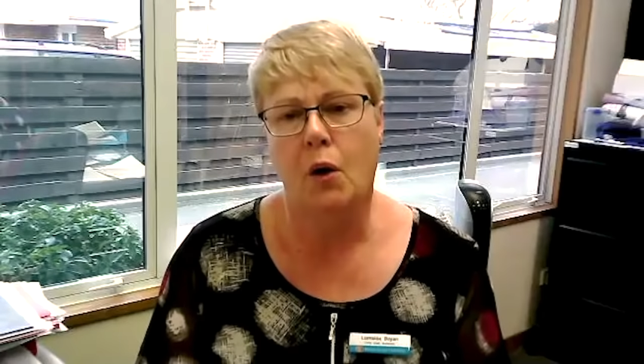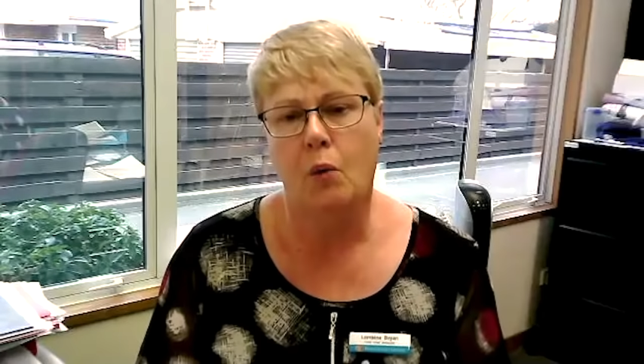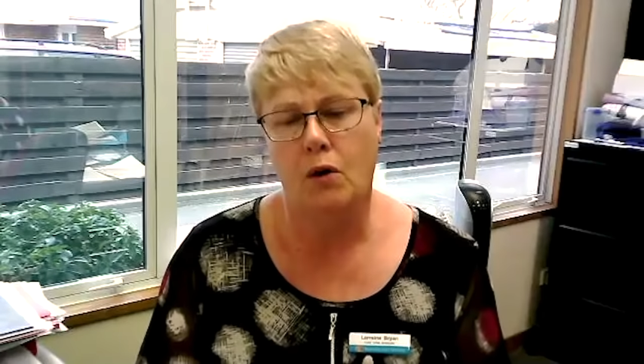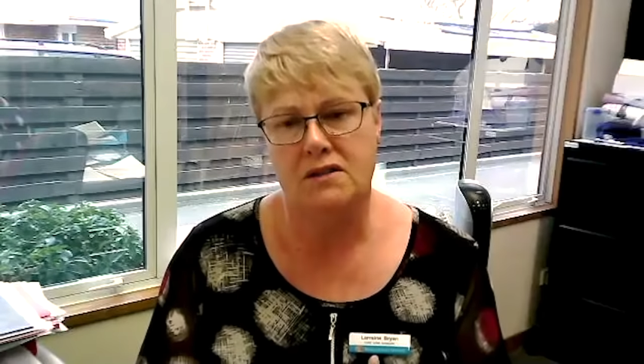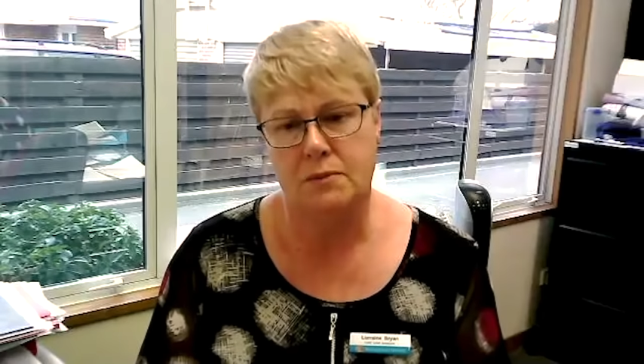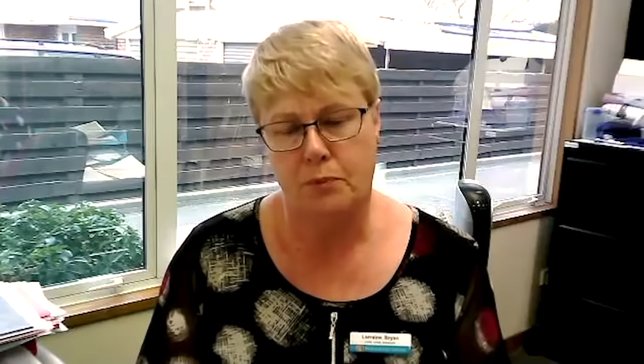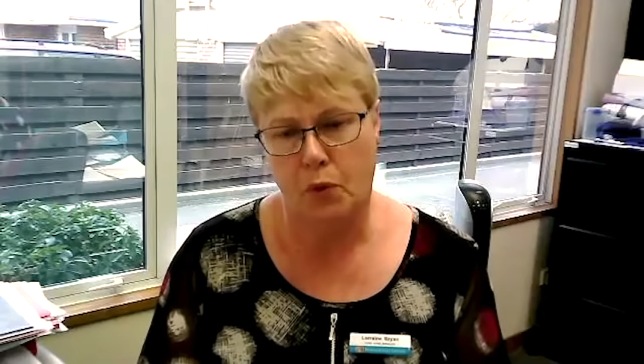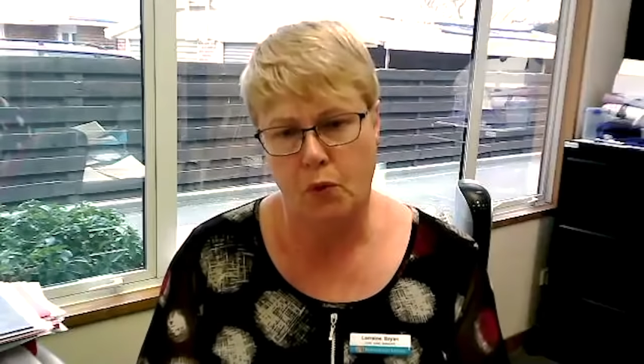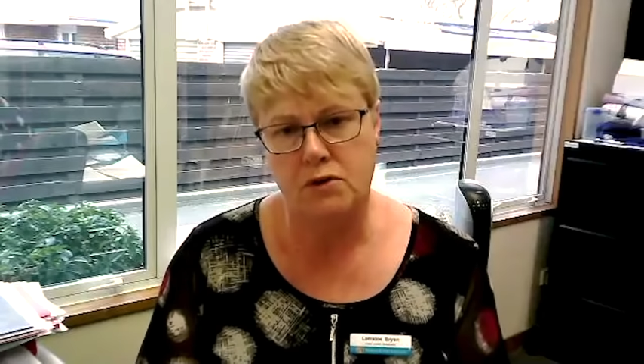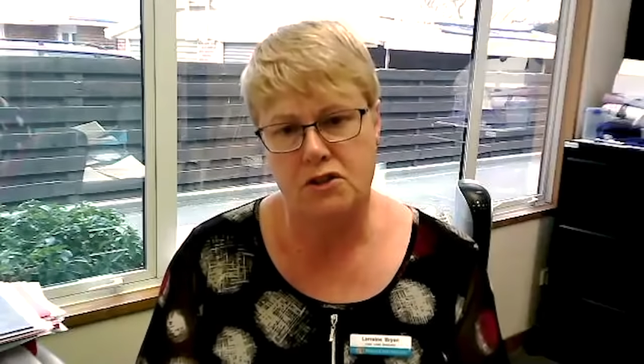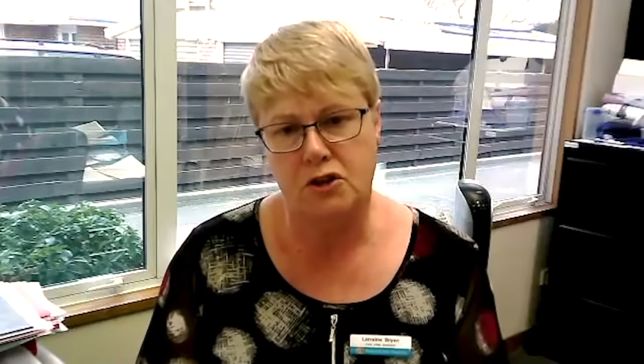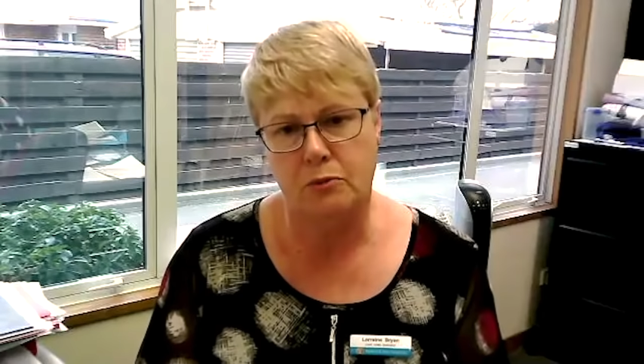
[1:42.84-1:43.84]
what
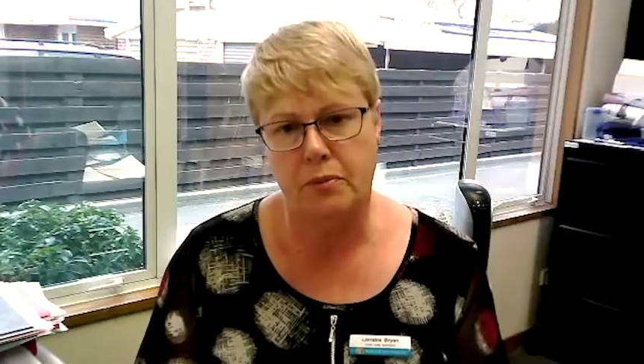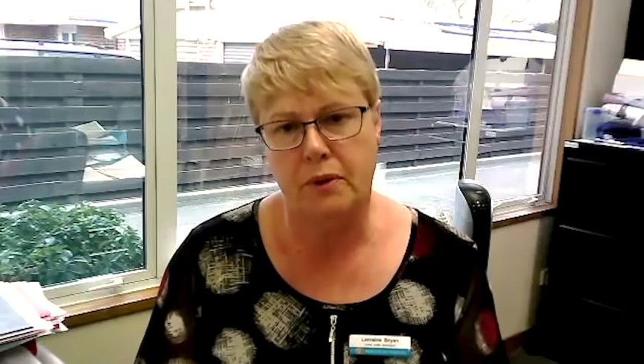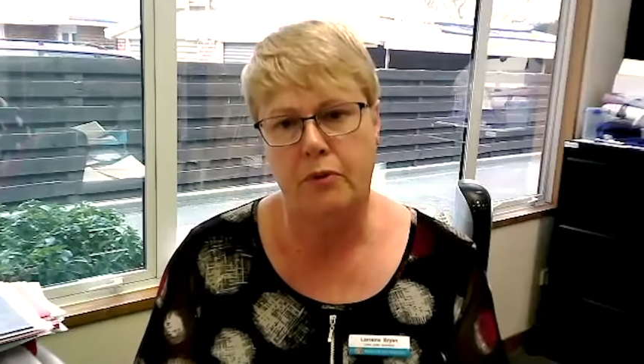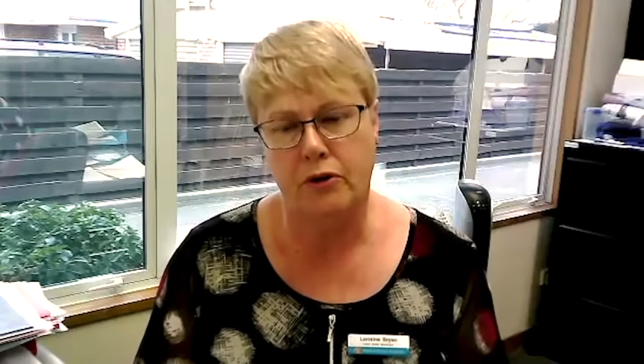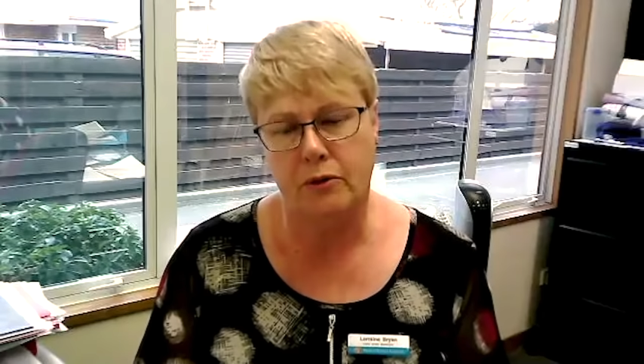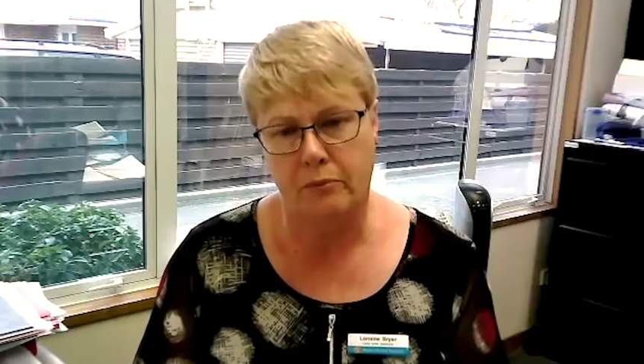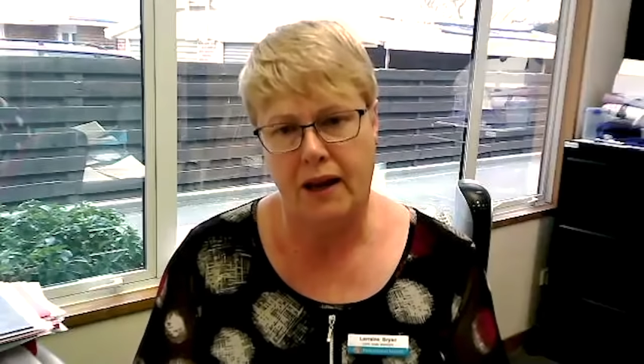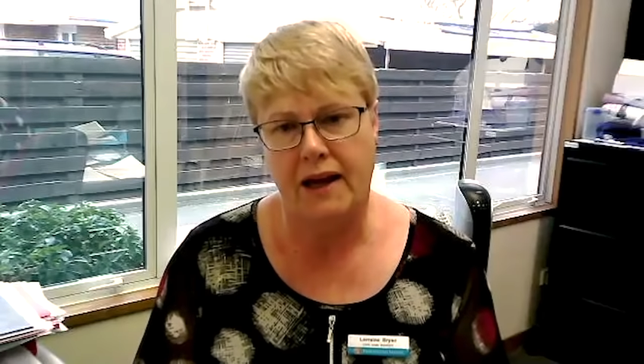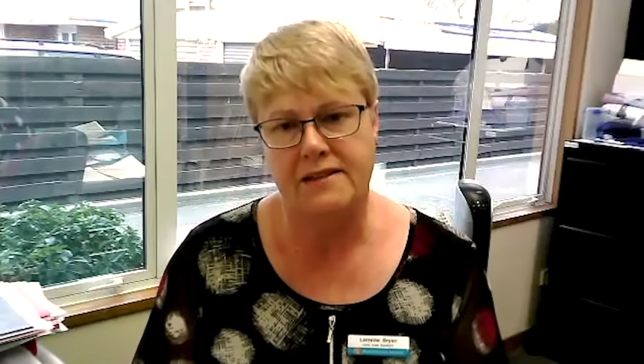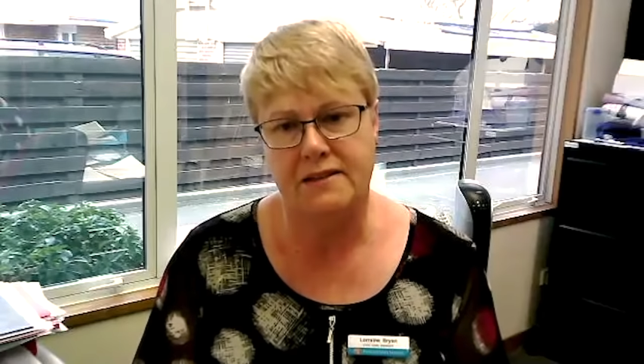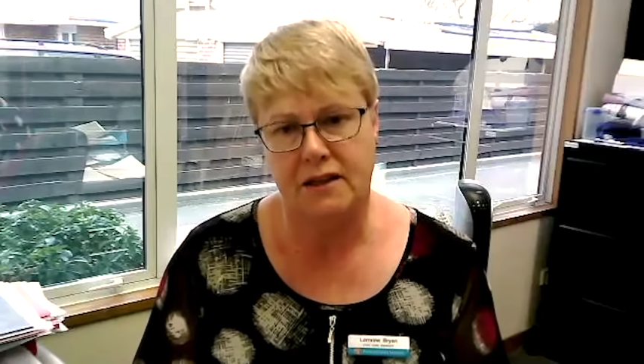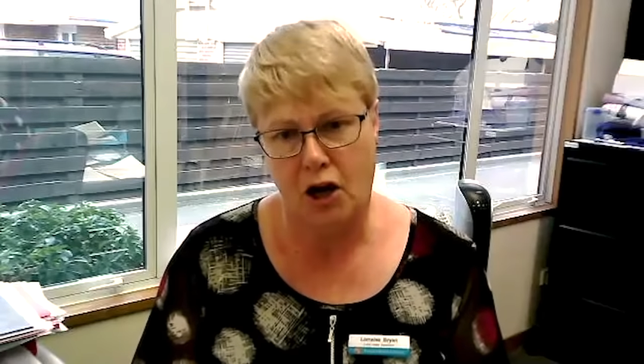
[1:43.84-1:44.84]
supports could be put in
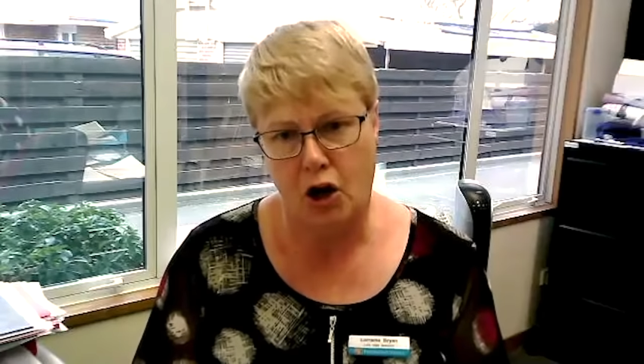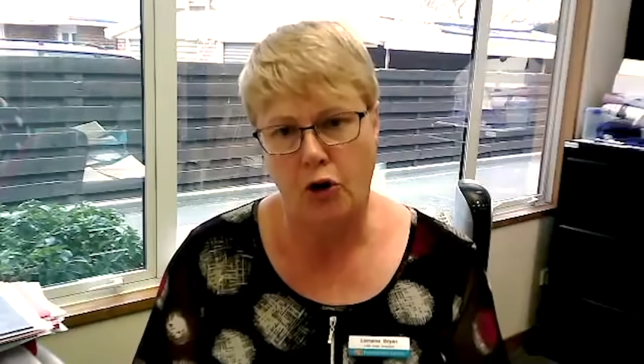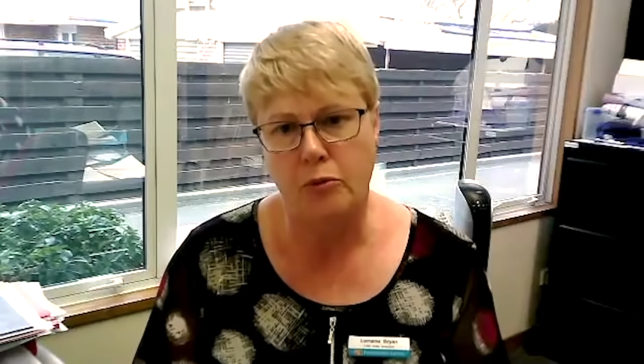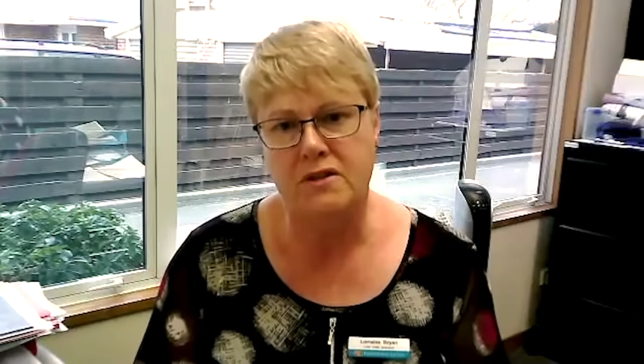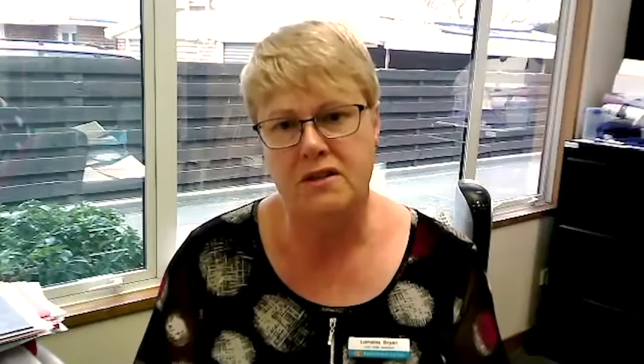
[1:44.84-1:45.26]
place at home